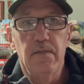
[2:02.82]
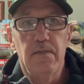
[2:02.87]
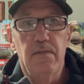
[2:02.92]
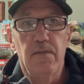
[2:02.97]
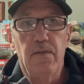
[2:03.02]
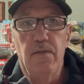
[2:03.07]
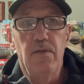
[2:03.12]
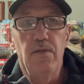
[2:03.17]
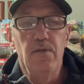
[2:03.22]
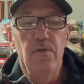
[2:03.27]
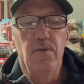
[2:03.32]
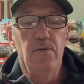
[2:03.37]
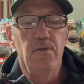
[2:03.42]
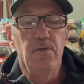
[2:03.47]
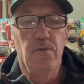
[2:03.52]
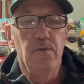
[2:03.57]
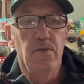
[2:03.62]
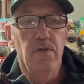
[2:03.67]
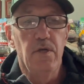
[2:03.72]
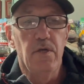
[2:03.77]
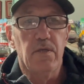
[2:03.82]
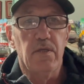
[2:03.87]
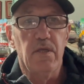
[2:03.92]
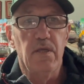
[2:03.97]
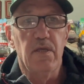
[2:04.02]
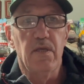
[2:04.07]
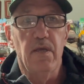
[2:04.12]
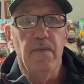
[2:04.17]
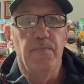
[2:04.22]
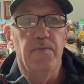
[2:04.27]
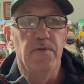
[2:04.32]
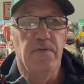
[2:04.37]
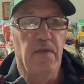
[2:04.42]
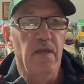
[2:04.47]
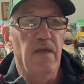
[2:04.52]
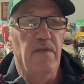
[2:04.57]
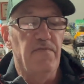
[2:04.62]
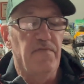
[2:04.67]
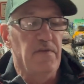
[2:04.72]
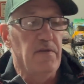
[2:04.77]
to you hooking up with
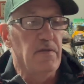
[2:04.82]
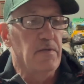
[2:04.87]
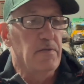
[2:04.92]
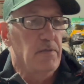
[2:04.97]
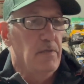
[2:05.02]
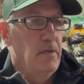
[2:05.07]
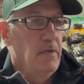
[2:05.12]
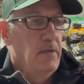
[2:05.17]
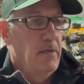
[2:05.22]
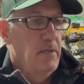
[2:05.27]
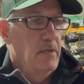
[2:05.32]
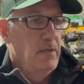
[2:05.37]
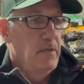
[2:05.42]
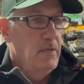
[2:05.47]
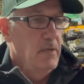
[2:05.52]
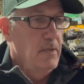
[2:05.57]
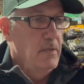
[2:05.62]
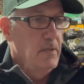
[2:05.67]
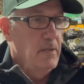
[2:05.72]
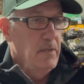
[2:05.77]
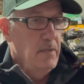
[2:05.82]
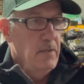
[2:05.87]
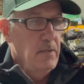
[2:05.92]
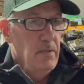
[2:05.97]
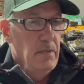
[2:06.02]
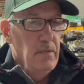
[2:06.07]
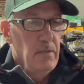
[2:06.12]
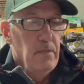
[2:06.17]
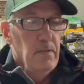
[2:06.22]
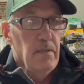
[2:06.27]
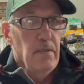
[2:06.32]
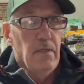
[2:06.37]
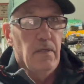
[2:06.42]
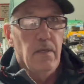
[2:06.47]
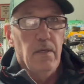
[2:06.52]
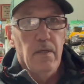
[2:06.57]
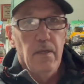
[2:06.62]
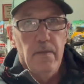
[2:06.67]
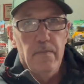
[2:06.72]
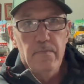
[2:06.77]
that fish.
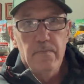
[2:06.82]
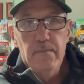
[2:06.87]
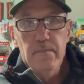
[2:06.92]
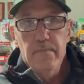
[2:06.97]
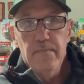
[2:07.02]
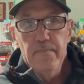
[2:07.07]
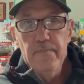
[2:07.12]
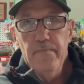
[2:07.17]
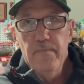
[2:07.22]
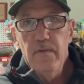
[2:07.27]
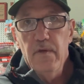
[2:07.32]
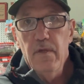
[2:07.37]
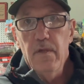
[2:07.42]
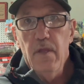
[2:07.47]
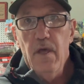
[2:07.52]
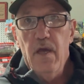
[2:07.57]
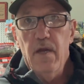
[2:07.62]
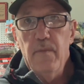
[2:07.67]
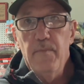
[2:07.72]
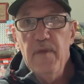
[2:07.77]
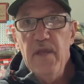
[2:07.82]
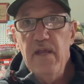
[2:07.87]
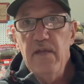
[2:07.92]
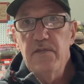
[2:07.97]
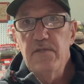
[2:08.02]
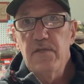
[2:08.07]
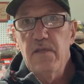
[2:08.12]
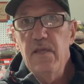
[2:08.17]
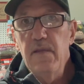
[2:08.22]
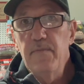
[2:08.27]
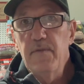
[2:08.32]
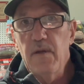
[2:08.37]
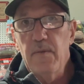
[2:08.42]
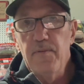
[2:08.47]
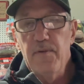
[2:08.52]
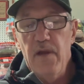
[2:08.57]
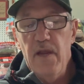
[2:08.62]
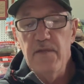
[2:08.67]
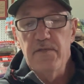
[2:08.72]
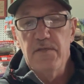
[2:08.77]
A lot of baits keep their
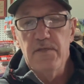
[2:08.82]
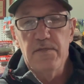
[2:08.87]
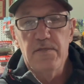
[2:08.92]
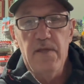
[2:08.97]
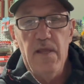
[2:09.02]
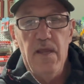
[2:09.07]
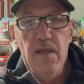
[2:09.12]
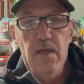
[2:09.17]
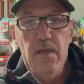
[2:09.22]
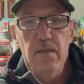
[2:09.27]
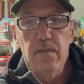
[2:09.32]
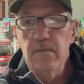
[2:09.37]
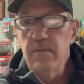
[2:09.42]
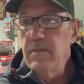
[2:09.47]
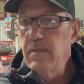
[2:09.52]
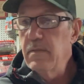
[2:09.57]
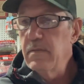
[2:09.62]
prices down.